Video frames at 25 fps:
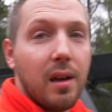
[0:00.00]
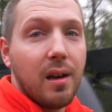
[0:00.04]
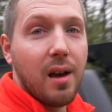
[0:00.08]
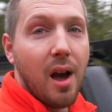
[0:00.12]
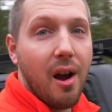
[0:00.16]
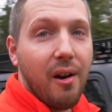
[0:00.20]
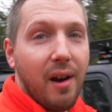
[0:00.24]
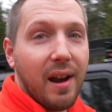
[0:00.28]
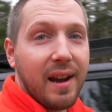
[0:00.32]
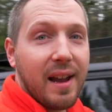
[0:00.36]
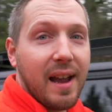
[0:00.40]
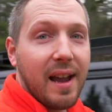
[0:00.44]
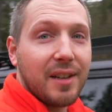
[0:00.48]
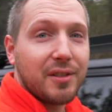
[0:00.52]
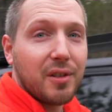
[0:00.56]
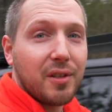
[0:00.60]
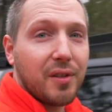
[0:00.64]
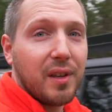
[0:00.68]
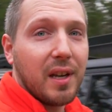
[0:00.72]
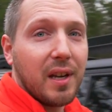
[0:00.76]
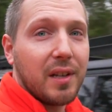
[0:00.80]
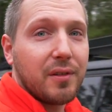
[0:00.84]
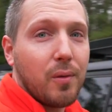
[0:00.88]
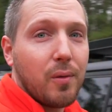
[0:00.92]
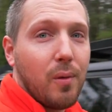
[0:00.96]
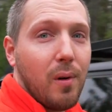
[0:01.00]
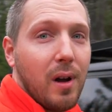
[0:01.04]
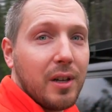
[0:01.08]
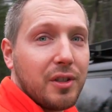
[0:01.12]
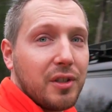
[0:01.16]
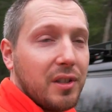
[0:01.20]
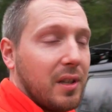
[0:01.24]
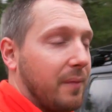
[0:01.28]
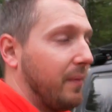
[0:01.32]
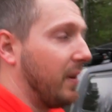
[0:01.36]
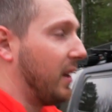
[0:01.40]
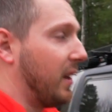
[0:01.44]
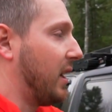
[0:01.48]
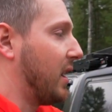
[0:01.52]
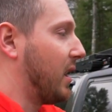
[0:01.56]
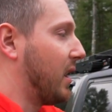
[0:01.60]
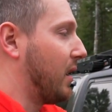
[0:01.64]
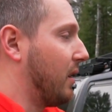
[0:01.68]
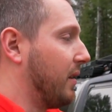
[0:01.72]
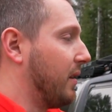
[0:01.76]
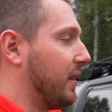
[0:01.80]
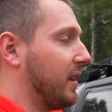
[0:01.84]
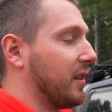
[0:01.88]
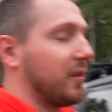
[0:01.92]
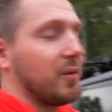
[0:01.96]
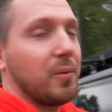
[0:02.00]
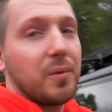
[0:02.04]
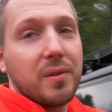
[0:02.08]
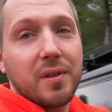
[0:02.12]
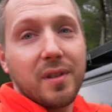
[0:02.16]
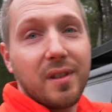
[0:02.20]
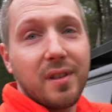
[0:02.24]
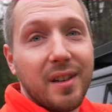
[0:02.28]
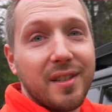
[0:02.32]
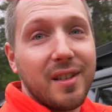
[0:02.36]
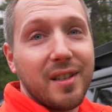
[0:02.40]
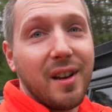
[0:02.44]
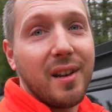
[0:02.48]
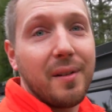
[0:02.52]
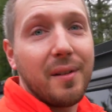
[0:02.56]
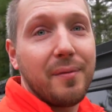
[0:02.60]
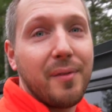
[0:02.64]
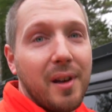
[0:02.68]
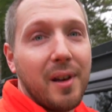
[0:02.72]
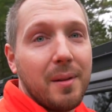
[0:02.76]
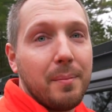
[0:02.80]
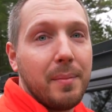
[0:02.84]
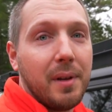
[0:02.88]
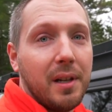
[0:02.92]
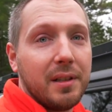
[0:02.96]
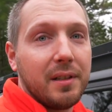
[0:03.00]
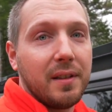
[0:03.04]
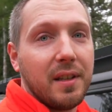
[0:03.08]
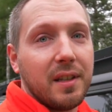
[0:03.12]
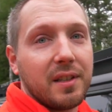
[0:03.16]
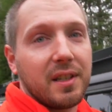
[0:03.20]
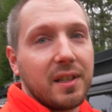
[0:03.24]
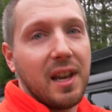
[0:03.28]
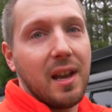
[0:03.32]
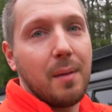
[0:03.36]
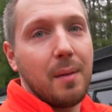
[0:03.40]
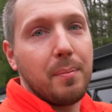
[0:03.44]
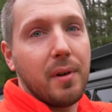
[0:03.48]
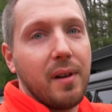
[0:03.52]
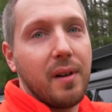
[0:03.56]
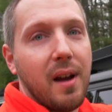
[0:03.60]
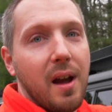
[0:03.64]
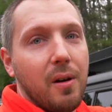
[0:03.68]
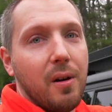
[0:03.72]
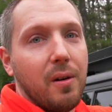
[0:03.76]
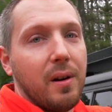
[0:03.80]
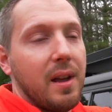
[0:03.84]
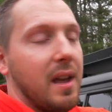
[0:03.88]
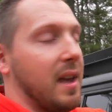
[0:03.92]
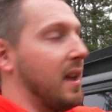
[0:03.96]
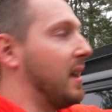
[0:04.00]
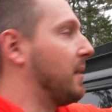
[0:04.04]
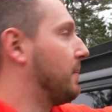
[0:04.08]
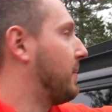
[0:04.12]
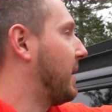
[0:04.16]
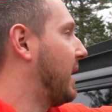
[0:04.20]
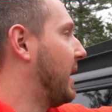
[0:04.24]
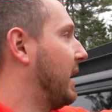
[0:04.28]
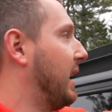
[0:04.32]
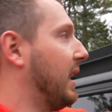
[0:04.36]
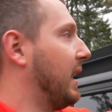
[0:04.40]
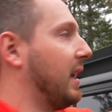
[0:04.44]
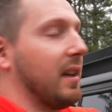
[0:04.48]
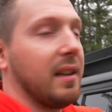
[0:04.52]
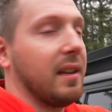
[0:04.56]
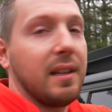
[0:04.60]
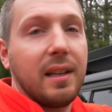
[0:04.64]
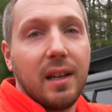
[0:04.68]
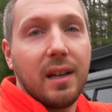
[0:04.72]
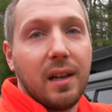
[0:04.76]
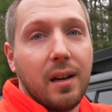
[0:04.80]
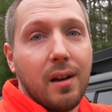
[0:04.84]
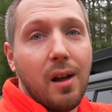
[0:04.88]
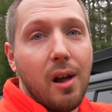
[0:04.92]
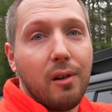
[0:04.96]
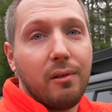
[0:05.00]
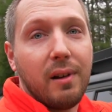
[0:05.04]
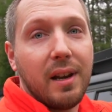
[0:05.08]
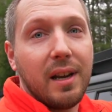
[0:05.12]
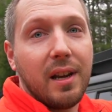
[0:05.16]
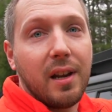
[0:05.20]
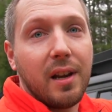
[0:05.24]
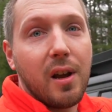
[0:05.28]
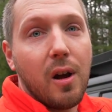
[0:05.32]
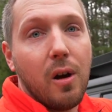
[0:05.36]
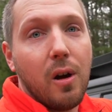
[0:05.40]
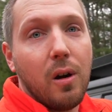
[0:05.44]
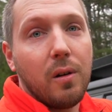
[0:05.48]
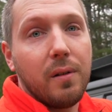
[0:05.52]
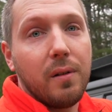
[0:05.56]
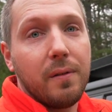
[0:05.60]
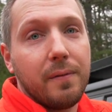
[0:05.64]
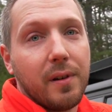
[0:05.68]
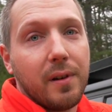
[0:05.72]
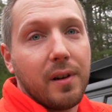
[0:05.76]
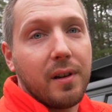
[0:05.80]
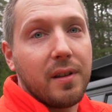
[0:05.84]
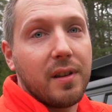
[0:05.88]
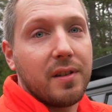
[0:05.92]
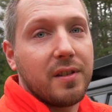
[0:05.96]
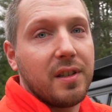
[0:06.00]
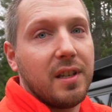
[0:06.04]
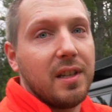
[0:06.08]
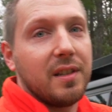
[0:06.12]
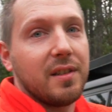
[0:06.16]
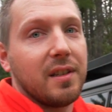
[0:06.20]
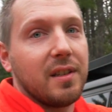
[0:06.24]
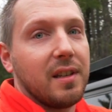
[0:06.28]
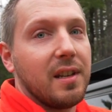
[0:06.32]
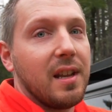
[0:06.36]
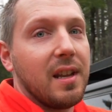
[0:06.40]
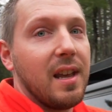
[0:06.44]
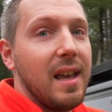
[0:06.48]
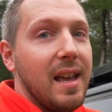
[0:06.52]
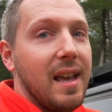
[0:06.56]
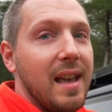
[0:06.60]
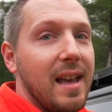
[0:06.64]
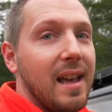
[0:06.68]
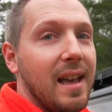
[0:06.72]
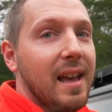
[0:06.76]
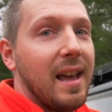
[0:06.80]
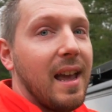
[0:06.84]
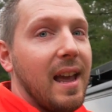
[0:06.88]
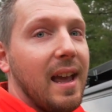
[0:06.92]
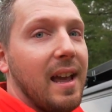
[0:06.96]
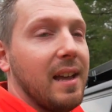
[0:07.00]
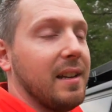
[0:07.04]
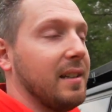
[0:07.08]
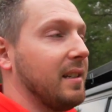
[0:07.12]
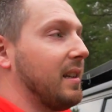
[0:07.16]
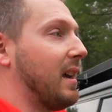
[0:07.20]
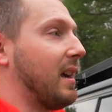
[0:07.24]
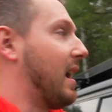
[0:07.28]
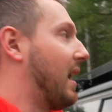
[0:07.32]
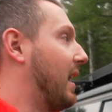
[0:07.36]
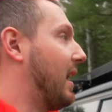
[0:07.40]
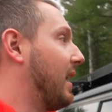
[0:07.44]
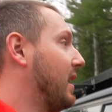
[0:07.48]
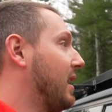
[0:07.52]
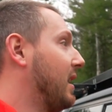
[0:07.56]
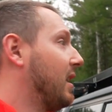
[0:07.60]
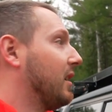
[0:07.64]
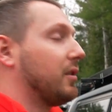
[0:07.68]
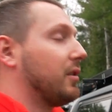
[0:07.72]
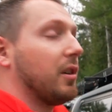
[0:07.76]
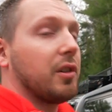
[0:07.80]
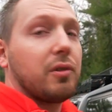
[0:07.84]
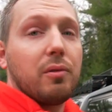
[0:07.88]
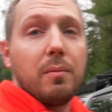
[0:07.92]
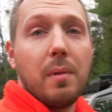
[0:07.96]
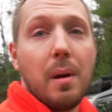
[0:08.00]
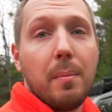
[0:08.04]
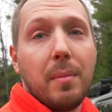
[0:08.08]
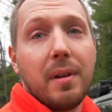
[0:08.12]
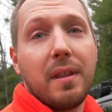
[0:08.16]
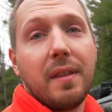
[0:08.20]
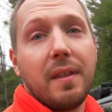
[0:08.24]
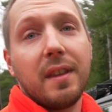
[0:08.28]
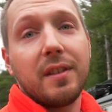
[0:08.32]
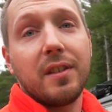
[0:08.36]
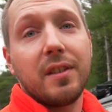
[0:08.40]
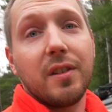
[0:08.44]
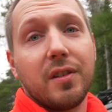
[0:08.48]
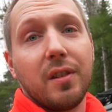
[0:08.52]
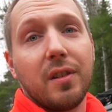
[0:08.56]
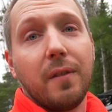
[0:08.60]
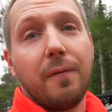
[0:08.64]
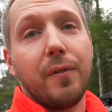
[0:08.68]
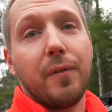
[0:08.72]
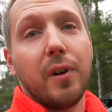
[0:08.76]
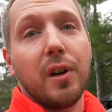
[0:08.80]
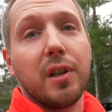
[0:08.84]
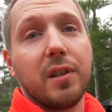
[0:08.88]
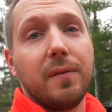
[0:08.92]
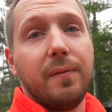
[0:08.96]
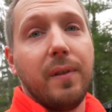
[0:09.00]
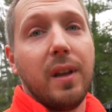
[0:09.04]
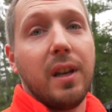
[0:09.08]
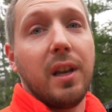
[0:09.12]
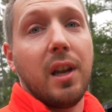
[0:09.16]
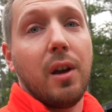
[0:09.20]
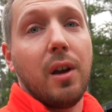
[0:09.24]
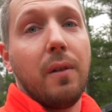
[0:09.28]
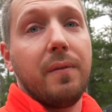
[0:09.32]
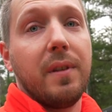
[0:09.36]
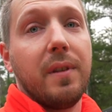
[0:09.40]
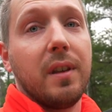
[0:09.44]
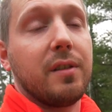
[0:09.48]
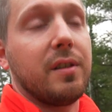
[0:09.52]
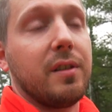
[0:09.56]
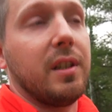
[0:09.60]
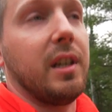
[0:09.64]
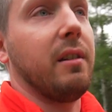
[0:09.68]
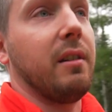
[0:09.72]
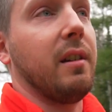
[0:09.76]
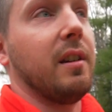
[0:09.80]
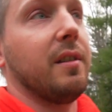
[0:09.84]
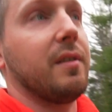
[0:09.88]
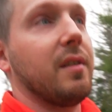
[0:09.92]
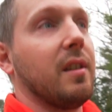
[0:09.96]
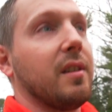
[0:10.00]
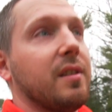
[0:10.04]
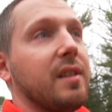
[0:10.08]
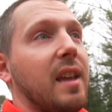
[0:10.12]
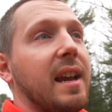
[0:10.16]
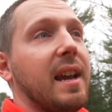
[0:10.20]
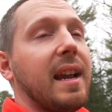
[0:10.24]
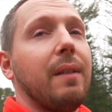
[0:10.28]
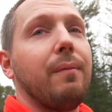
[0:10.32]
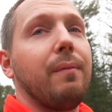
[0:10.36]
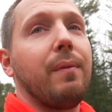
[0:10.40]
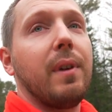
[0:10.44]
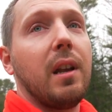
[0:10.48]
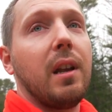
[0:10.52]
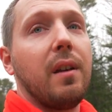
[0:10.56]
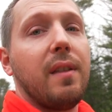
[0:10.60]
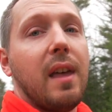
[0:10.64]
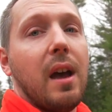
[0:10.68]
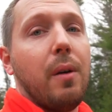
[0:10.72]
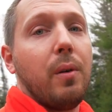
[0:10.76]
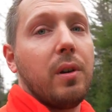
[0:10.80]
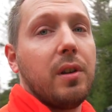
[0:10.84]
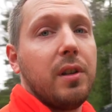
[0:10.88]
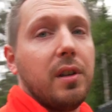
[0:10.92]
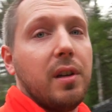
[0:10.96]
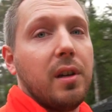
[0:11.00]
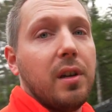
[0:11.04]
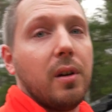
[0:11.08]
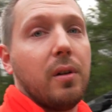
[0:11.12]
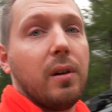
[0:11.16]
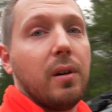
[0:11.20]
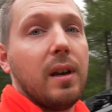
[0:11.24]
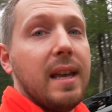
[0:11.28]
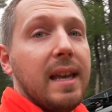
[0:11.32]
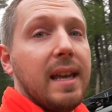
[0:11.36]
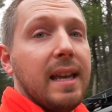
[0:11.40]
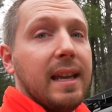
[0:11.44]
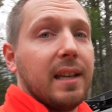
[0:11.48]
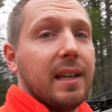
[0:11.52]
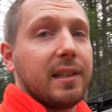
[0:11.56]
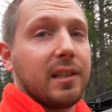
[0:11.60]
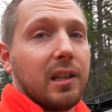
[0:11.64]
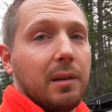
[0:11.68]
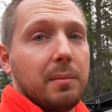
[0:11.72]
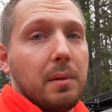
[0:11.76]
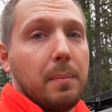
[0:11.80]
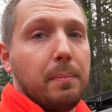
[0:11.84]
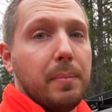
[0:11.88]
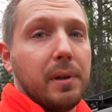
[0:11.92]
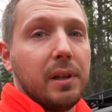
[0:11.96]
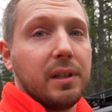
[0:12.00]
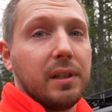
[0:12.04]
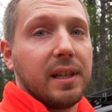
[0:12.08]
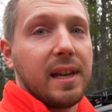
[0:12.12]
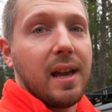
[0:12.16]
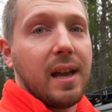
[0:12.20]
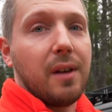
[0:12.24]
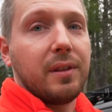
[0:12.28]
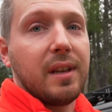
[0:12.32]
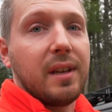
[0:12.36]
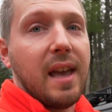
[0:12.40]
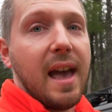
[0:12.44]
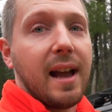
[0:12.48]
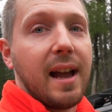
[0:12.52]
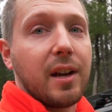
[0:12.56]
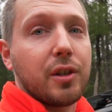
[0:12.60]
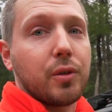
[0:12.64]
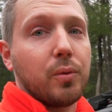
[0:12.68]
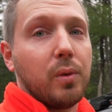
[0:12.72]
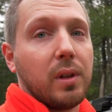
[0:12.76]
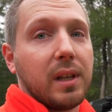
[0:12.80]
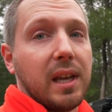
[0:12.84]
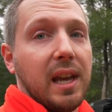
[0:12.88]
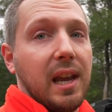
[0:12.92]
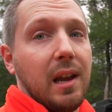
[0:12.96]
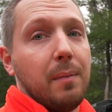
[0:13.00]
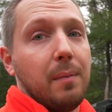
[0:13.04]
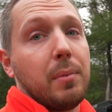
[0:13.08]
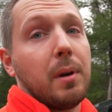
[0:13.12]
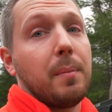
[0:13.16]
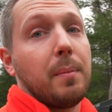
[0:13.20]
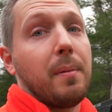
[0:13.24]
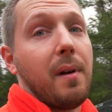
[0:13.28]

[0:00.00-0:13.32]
Alright guys, so thanks for watching the video. This was a ton of fun building this camper out and painting it and get it all ready to go for the season. And uh, just remember that this is the first video of this series. The second video that we do is going to be building out the actual camper